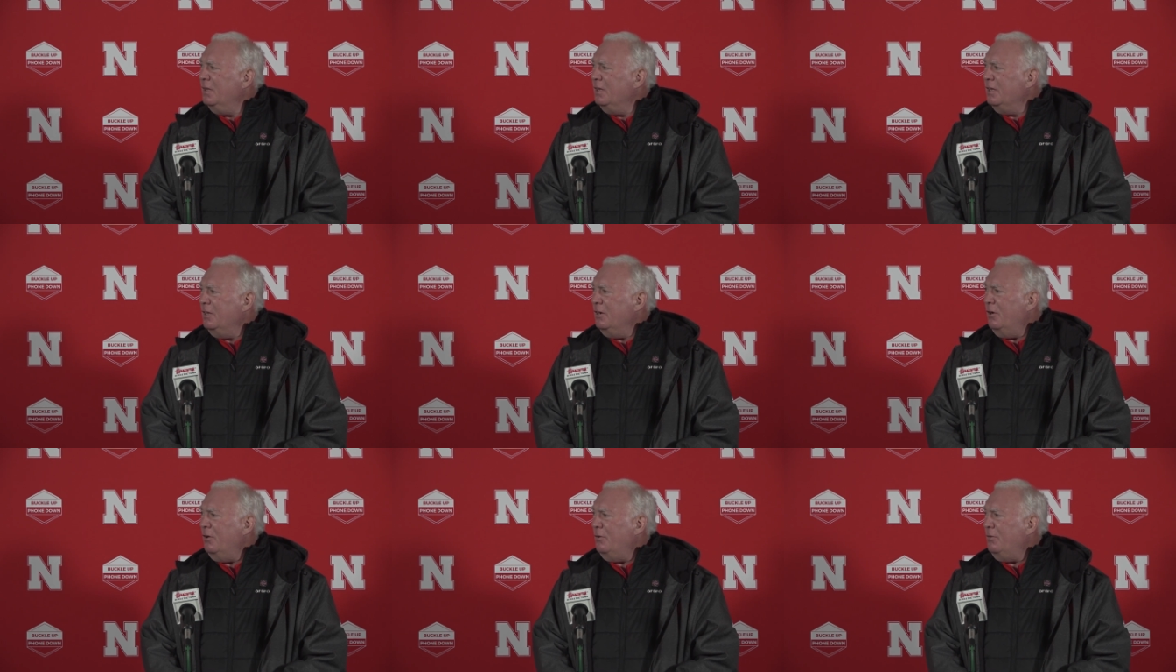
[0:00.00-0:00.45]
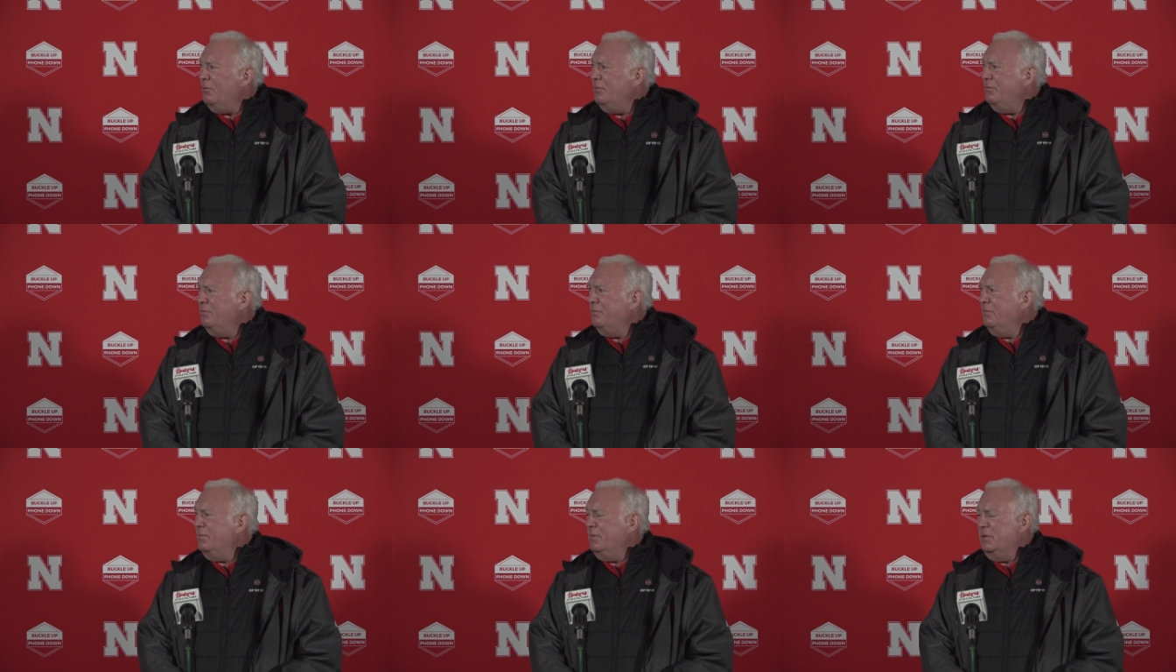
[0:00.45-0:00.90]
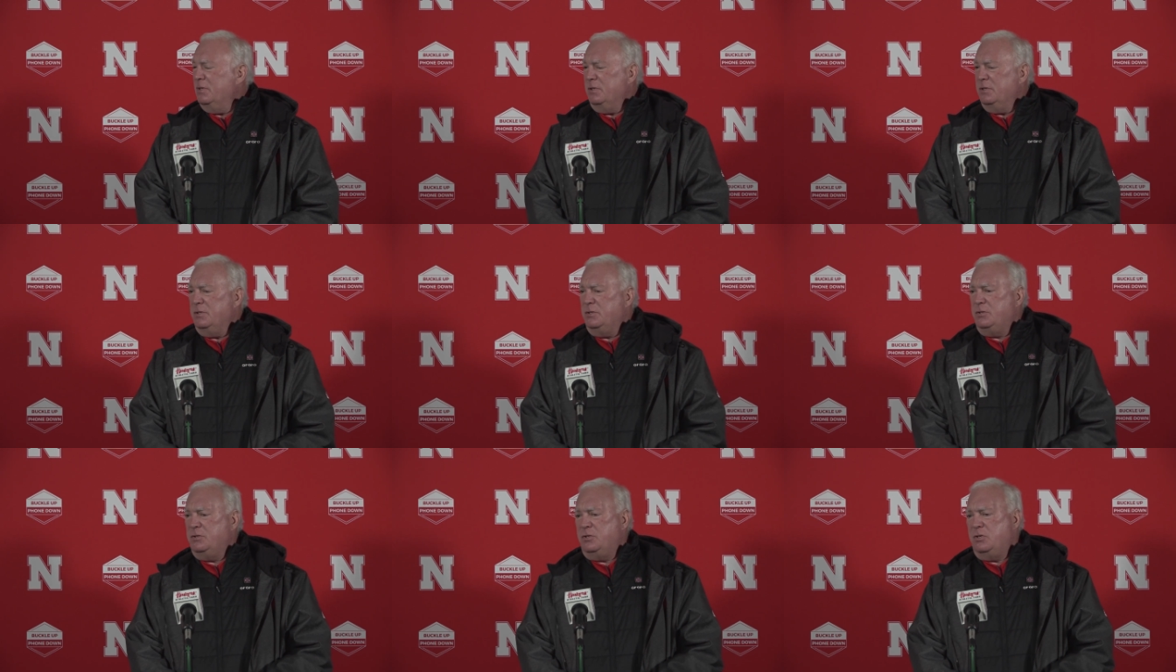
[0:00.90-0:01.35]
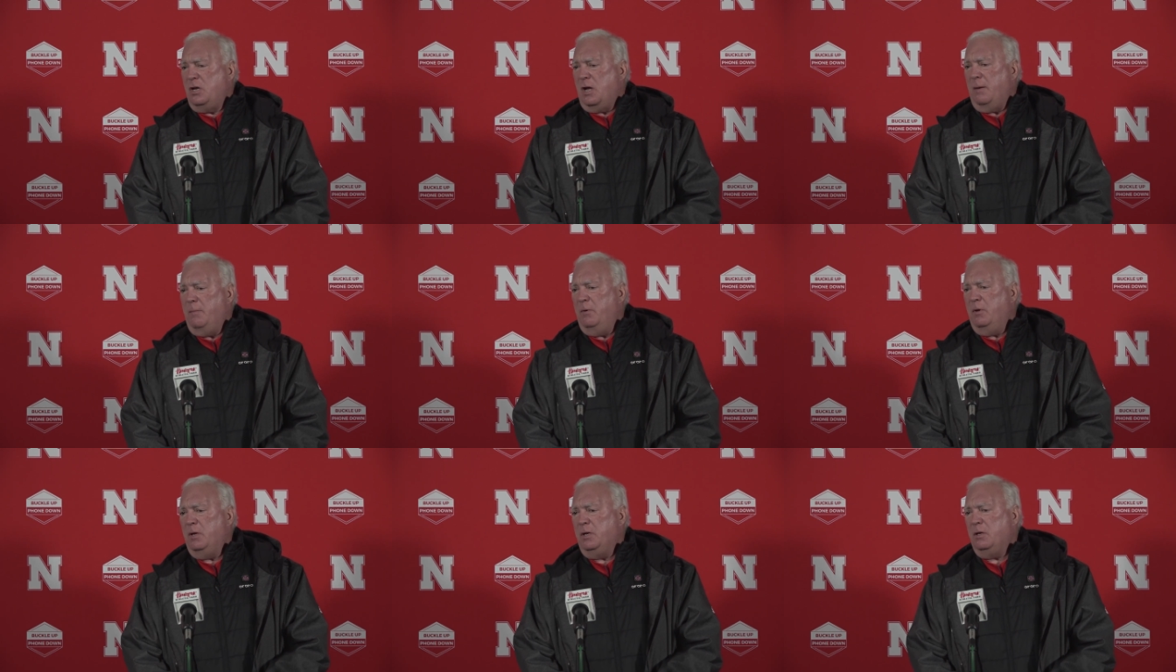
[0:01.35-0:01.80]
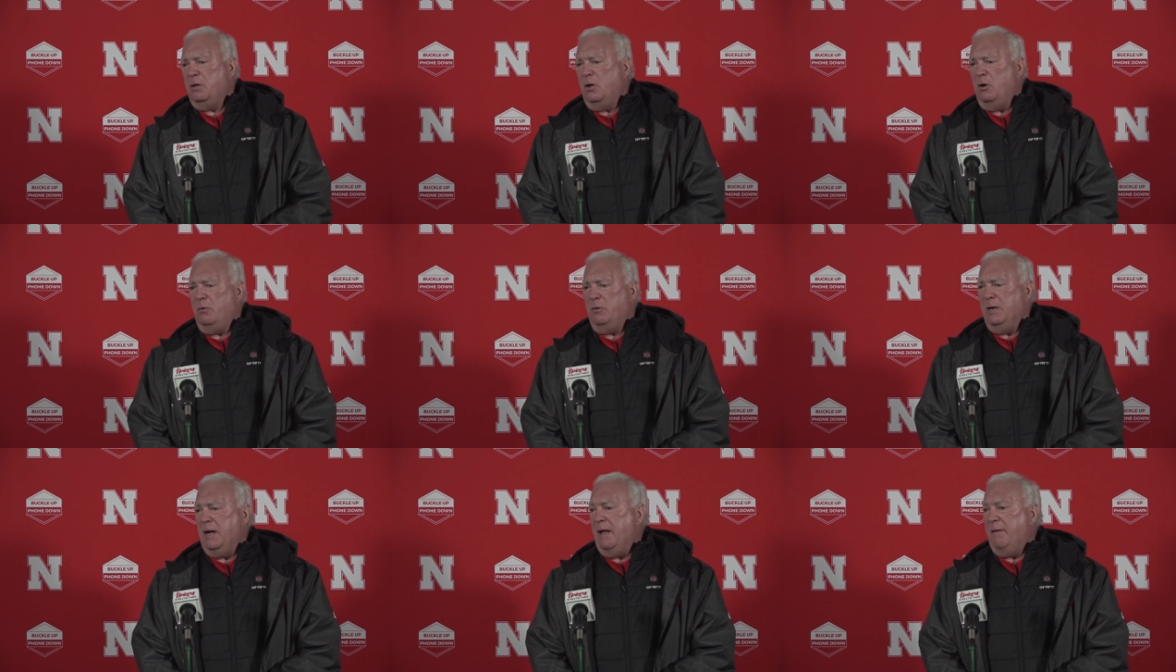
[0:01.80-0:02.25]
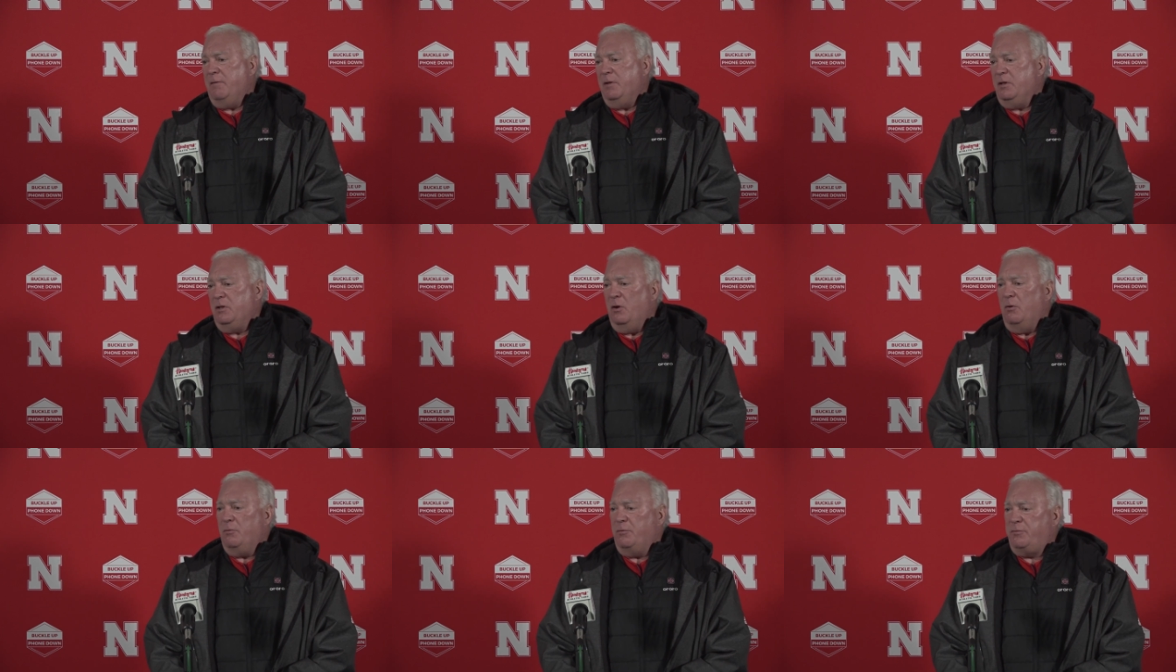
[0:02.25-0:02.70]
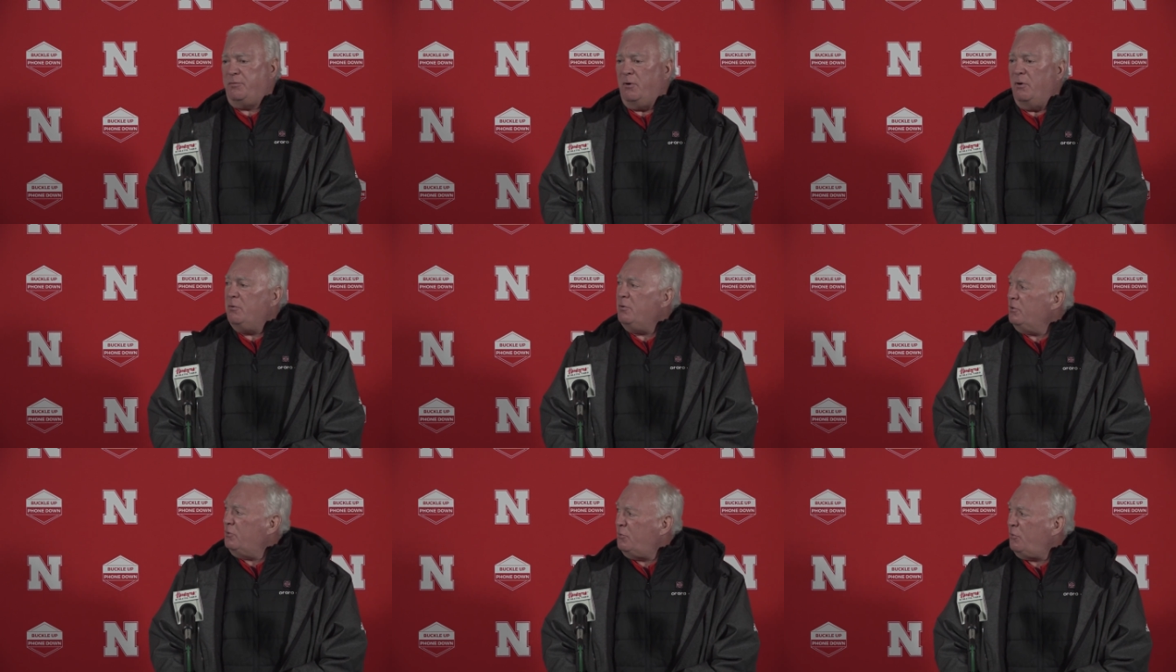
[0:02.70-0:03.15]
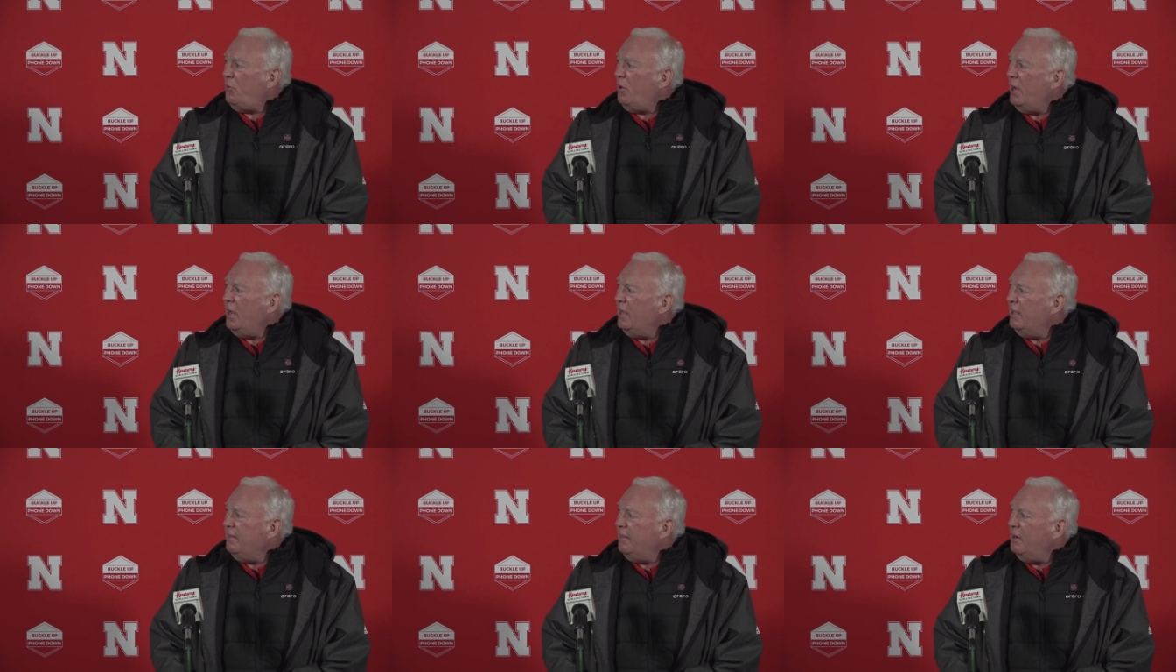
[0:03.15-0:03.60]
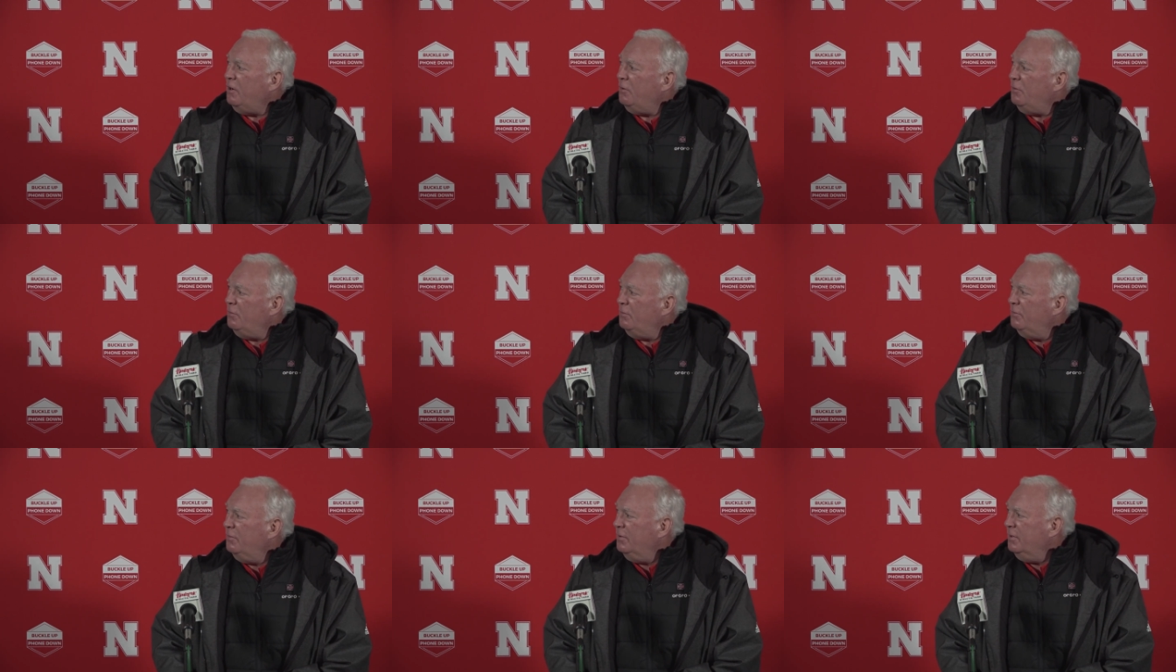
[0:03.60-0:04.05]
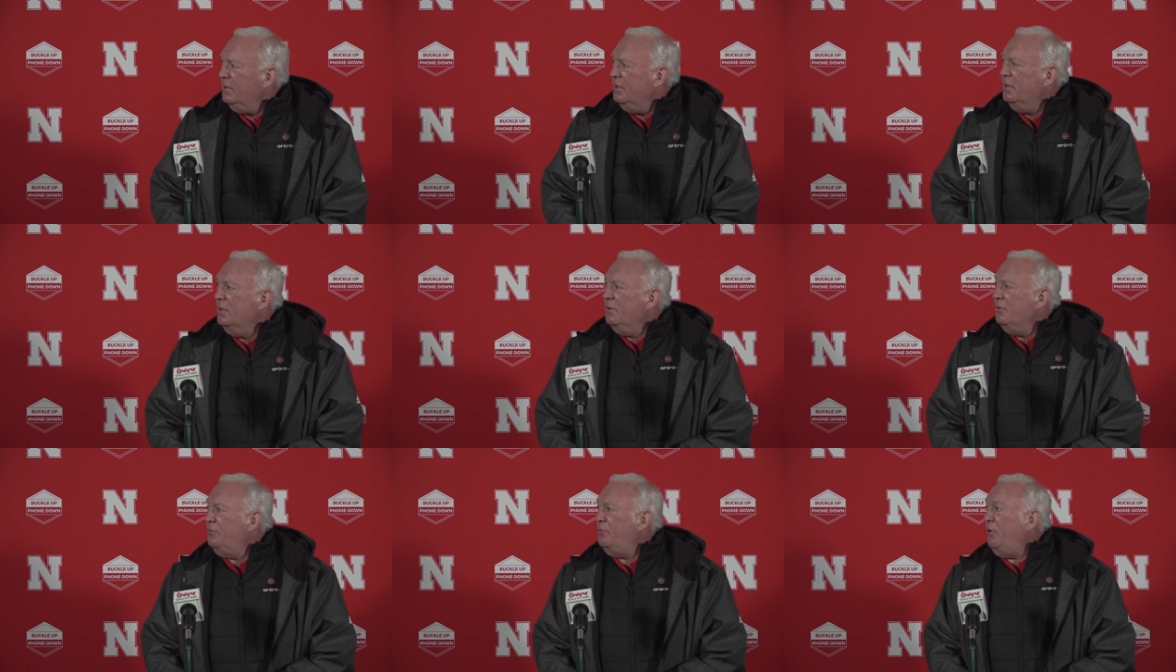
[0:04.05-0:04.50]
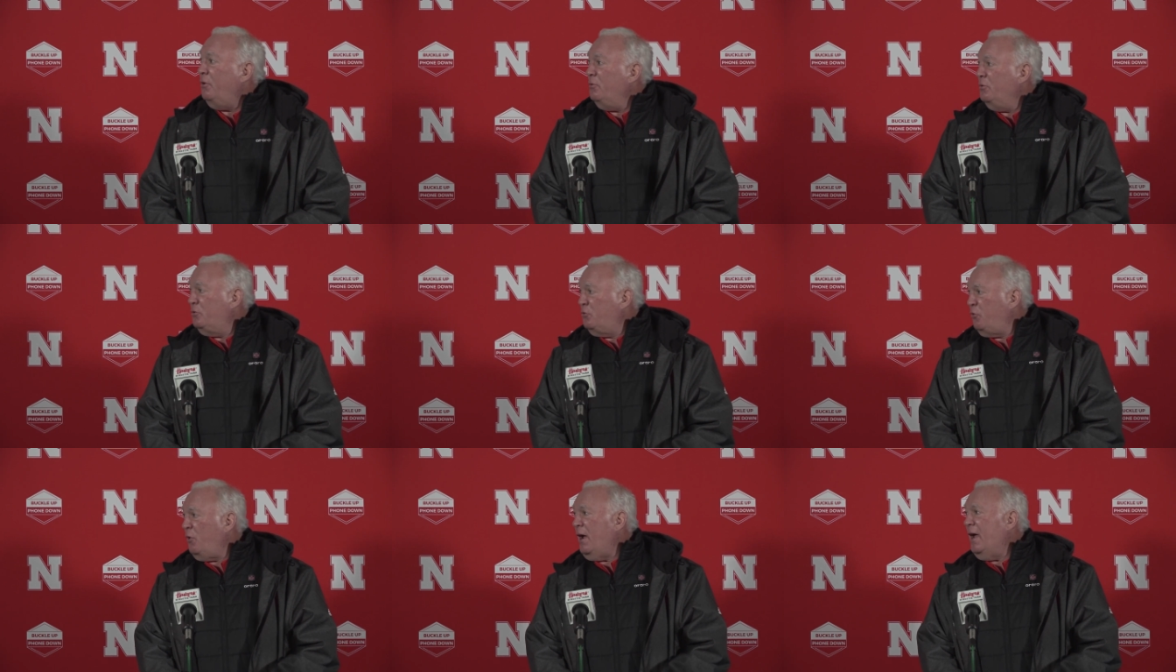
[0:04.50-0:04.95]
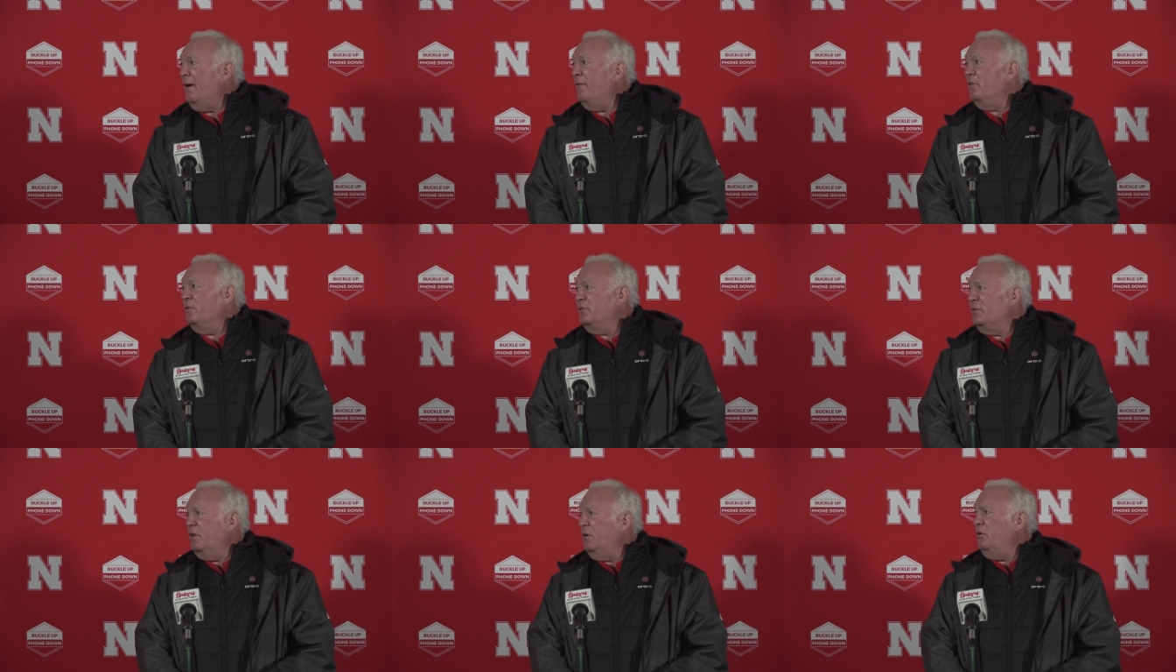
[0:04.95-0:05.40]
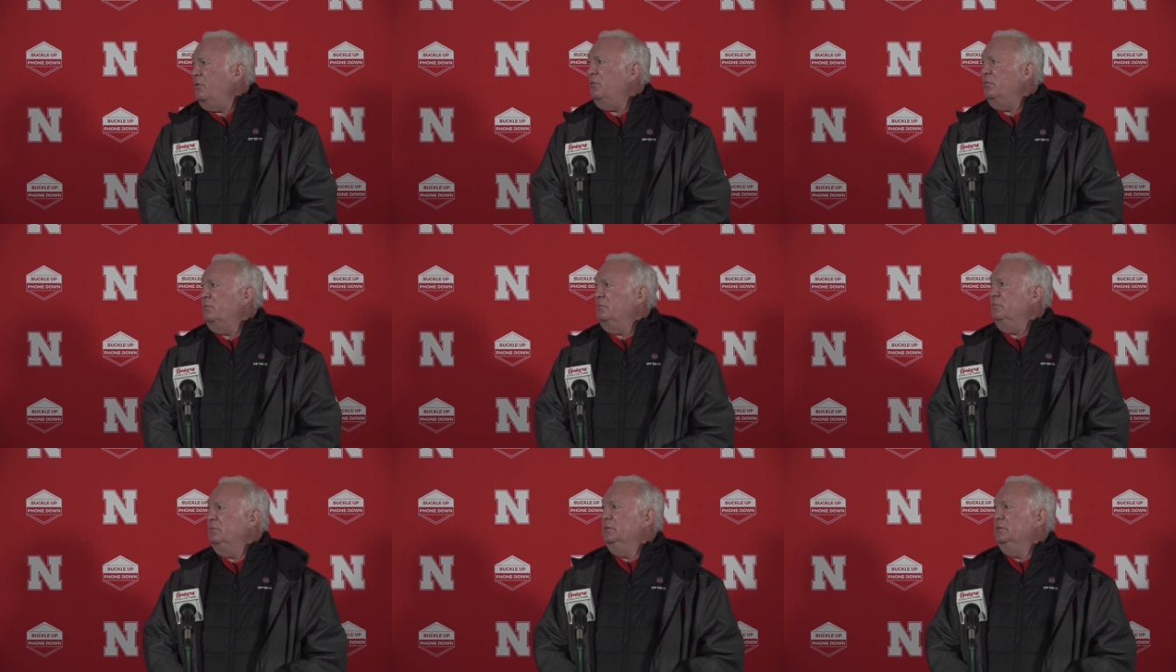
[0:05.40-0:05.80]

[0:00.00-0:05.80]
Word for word: You know, Chubba and Logan haven't don't throw to Trey. They don't throw to Travis. They don't.